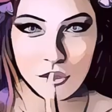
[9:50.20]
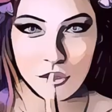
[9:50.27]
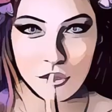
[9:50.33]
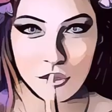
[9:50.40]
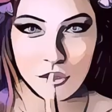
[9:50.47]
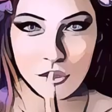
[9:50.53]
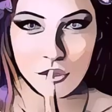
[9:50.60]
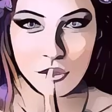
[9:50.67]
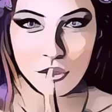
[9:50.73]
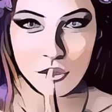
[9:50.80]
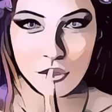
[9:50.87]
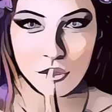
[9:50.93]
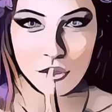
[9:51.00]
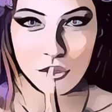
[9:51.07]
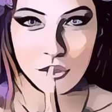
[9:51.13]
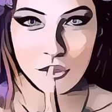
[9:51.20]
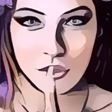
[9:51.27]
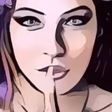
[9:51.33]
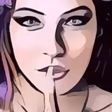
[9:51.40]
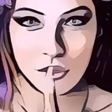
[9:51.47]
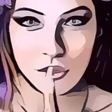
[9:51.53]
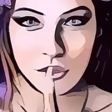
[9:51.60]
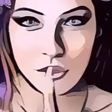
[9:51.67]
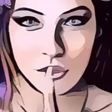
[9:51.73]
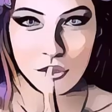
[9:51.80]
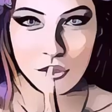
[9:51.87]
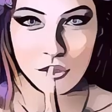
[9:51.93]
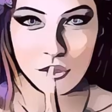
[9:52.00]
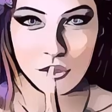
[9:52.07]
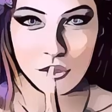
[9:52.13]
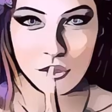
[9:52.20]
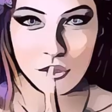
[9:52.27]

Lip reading: Nothing is said.